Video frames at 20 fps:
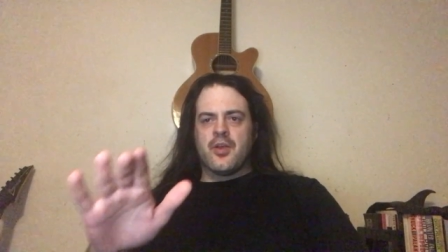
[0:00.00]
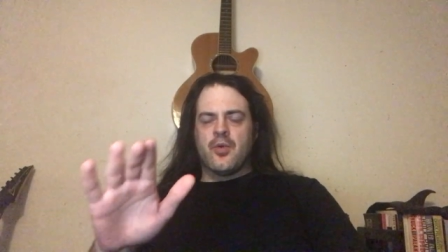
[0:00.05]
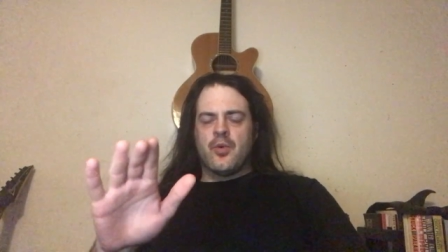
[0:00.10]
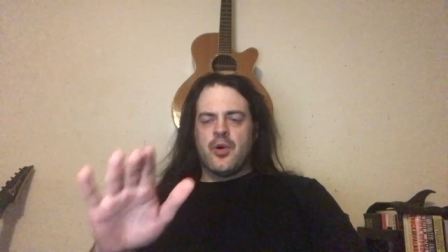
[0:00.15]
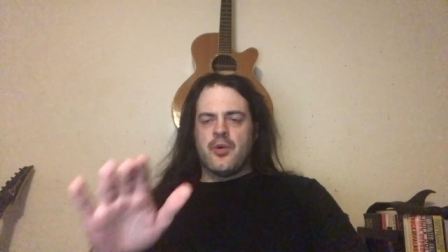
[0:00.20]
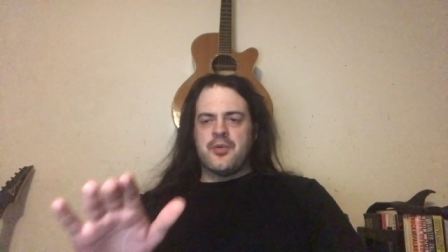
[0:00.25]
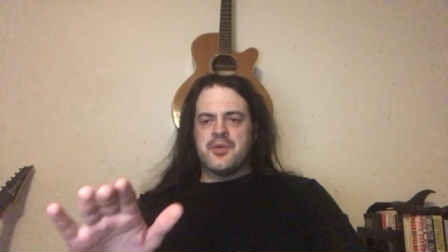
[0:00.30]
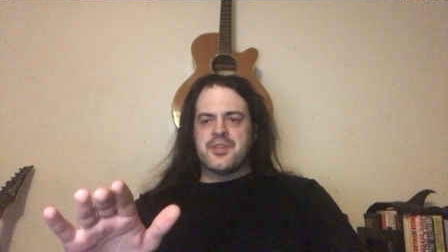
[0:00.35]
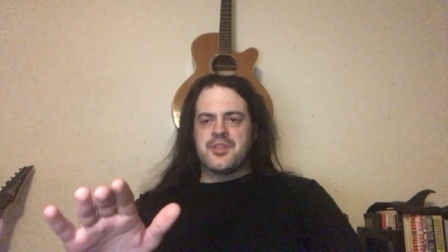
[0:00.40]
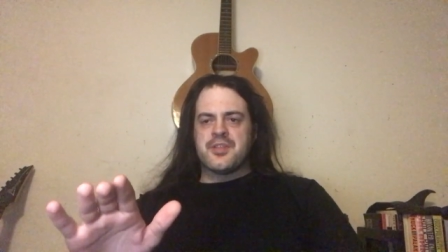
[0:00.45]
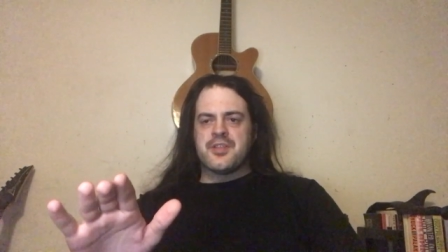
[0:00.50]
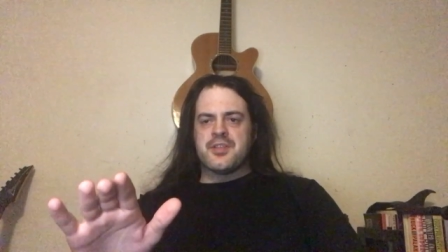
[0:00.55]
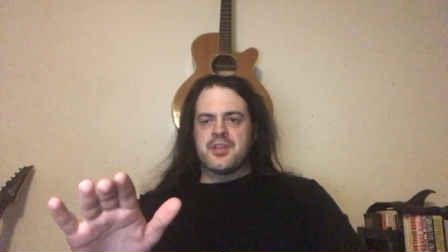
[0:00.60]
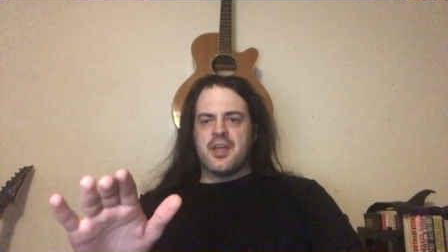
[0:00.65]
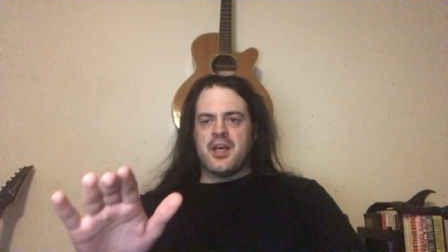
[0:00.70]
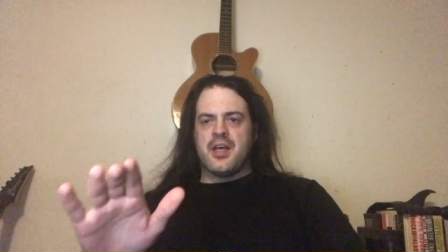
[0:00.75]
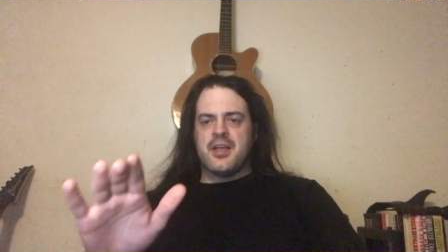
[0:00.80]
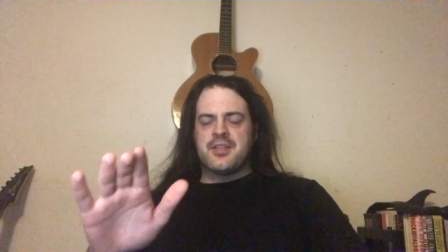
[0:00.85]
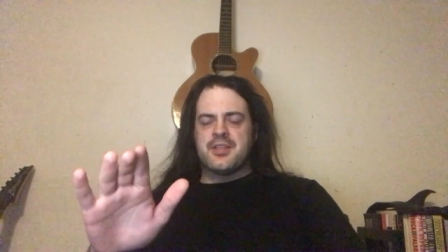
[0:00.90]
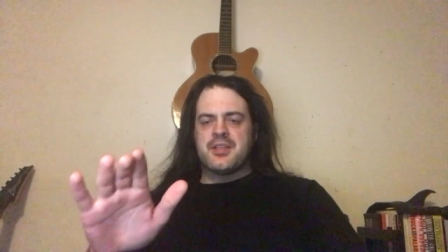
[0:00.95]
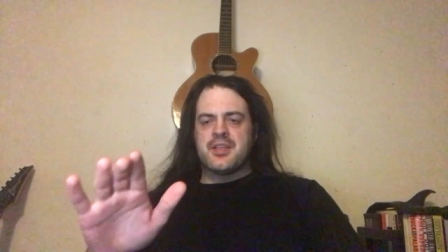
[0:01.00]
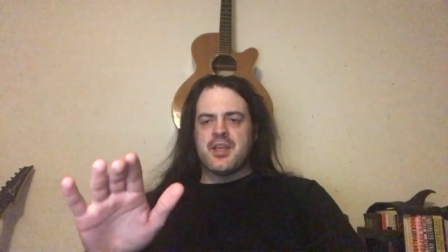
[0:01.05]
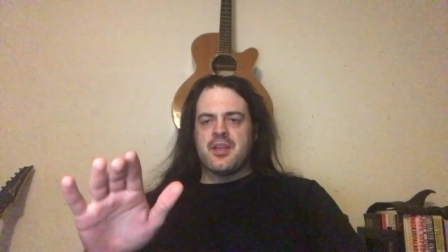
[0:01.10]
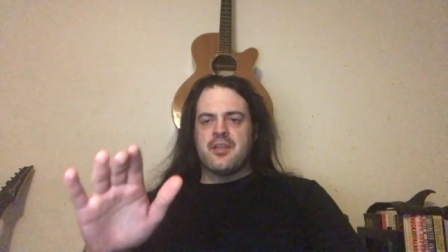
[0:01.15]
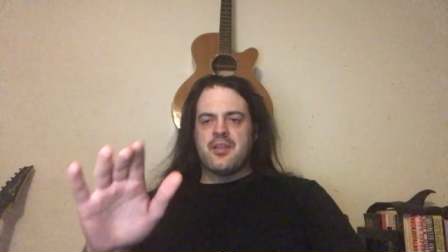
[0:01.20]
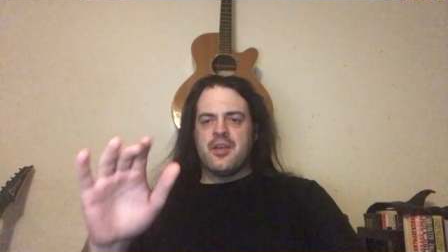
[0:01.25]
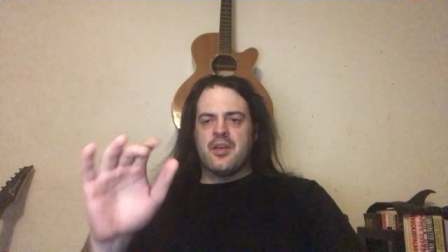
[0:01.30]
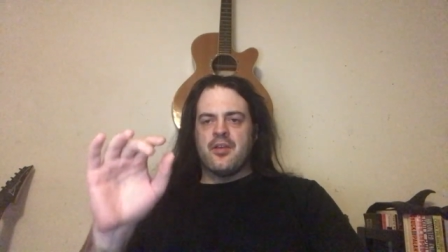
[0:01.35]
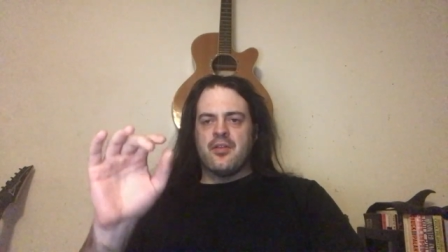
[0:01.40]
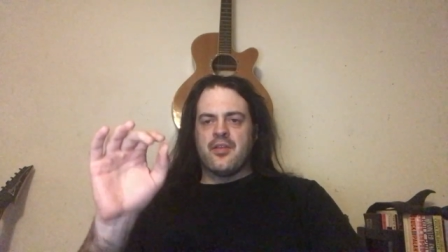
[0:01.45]
what was uh, said
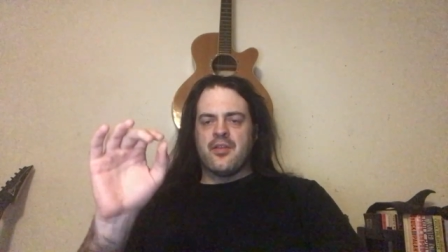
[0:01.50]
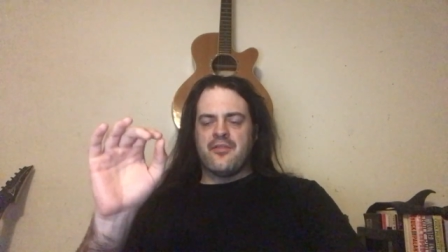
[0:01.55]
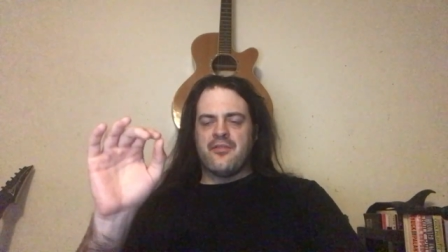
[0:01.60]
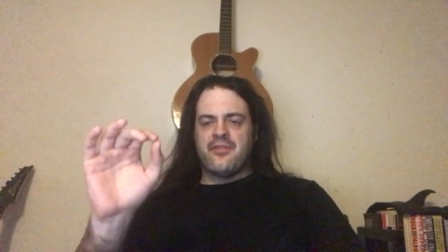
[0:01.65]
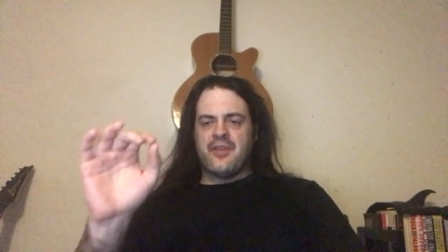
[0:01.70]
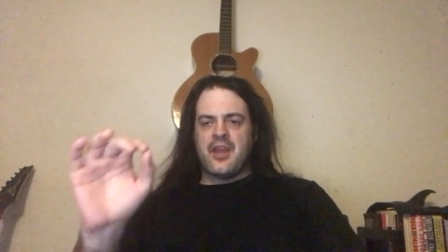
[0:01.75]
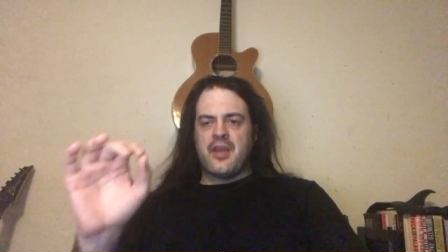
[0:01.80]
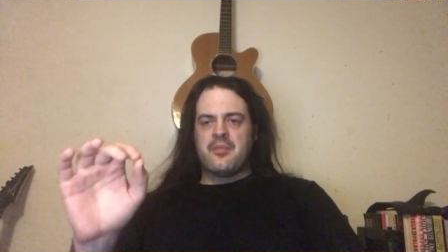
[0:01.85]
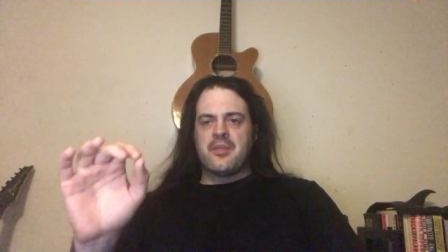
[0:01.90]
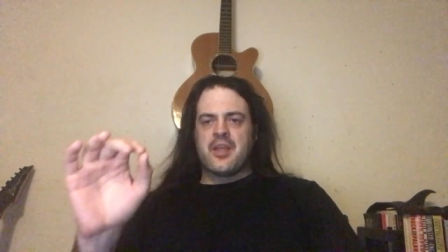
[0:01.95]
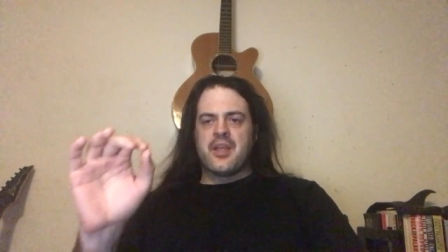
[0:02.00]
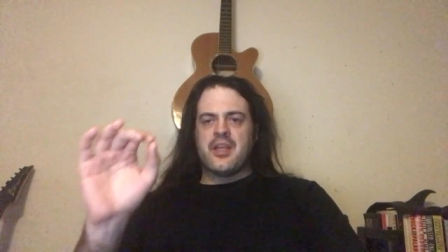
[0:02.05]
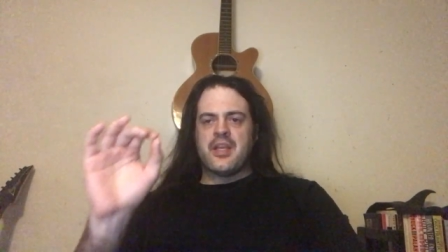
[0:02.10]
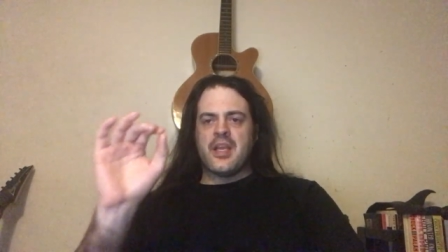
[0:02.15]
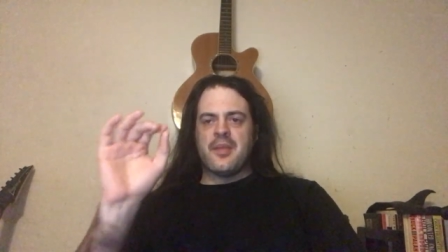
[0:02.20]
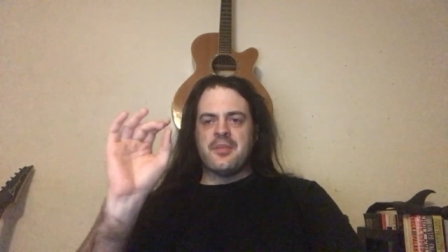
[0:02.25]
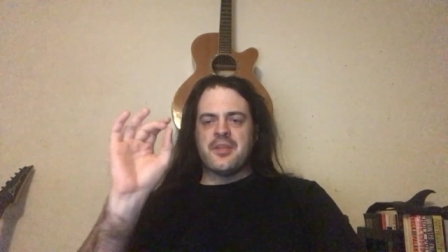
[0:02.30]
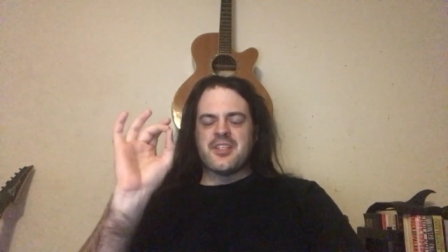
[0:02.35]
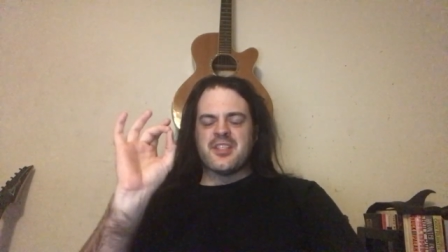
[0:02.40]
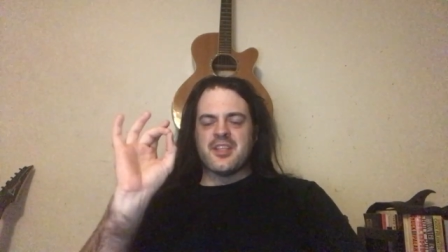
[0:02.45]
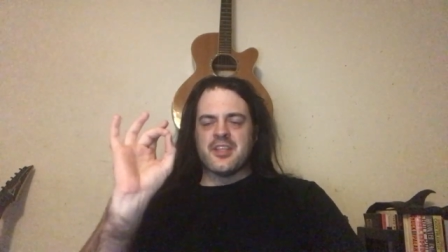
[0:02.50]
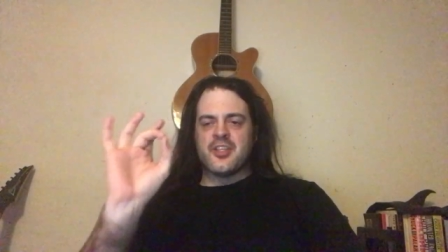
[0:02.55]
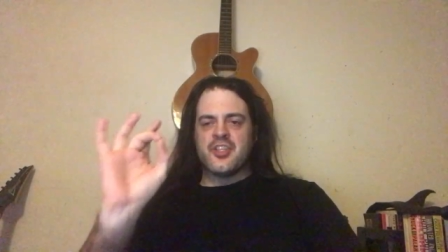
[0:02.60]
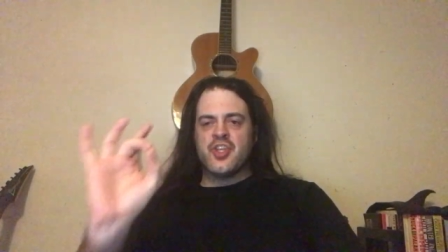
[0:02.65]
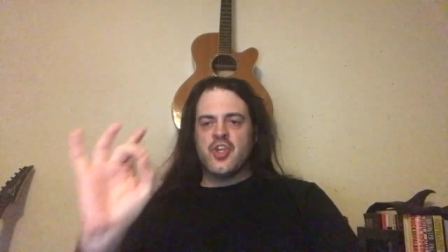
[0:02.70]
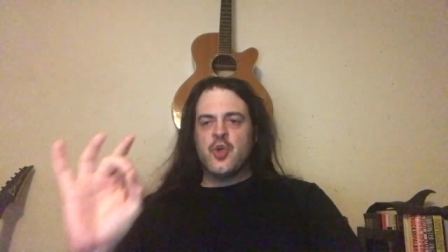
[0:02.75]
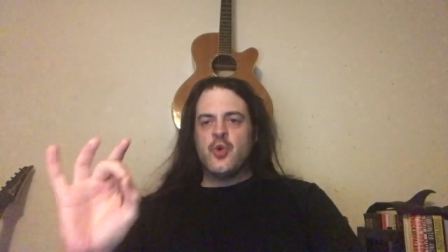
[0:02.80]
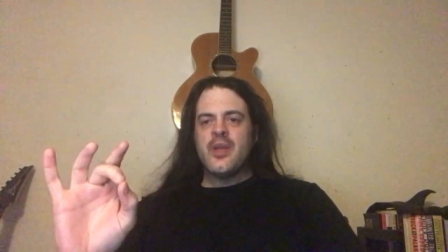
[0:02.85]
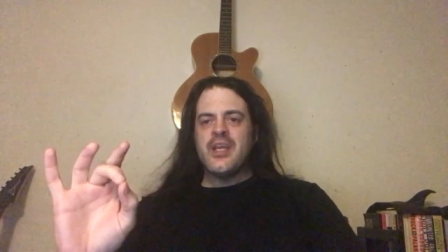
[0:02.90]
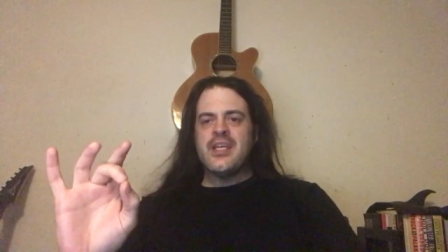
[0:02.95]
there. The family name is the
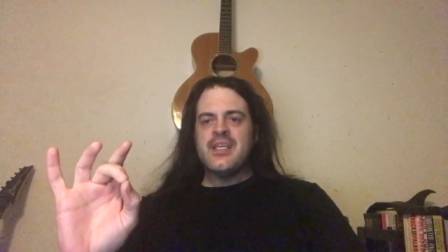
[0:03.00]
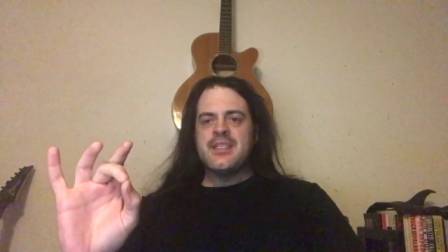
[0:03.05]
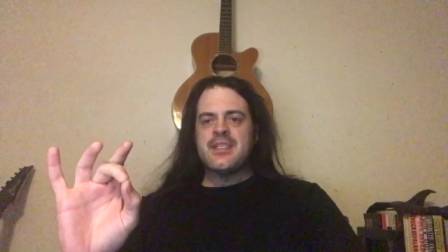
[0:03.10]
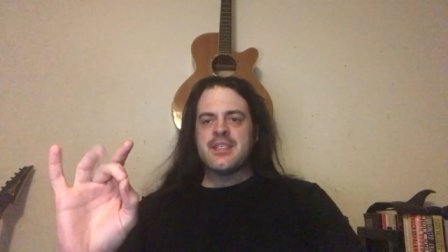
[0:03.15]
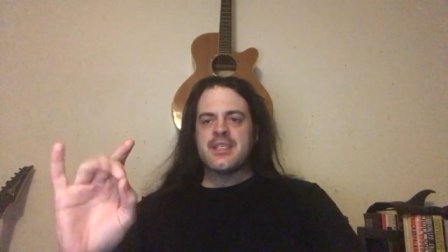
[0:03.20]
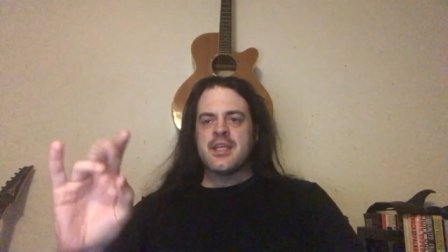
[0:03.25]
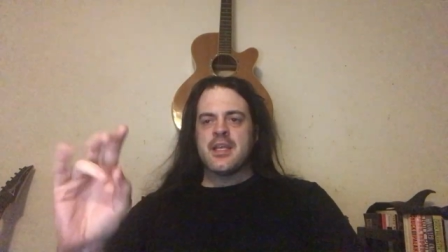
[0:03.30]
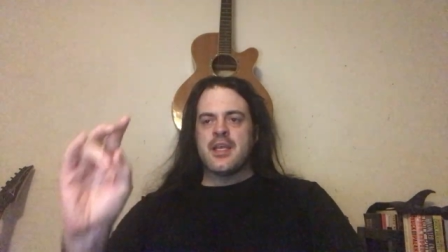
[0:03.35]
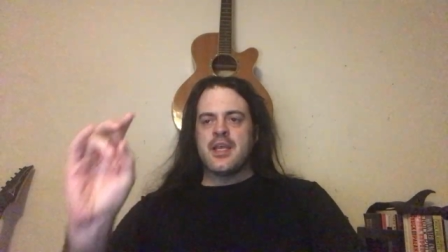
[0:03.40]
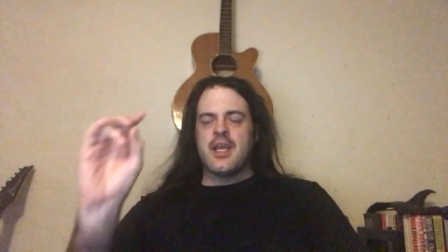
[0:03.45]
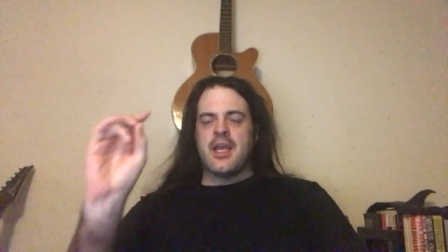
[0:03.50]
Tuohys,